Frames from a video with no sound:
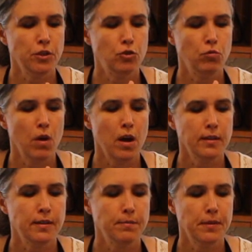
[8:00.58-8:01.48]
to
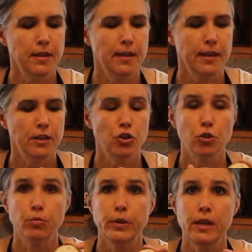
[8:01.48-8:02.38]
draw something like a
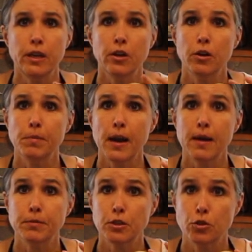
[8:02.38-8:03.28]
tree, or
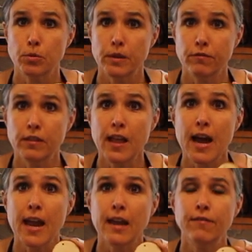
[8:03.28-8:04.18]
perhaps a tree of
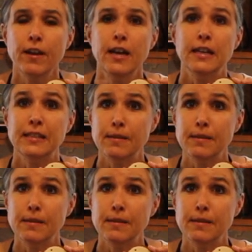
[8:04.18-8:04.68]
life,